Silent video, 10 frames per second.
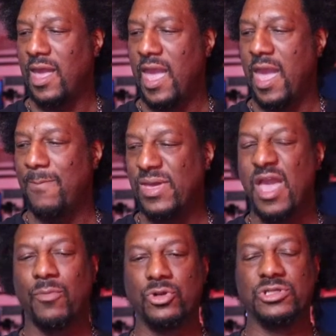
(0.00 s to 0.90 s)
And be
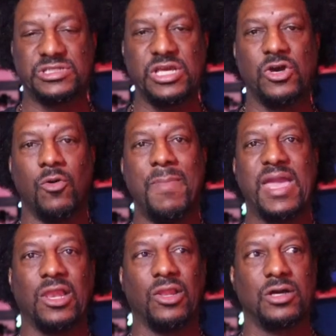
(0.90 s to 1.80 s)
able to still
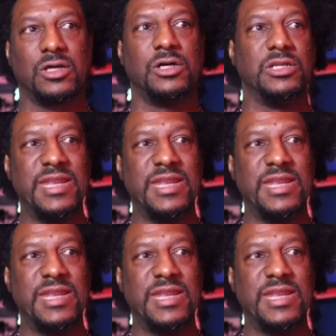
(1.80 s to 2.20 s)
make it look good.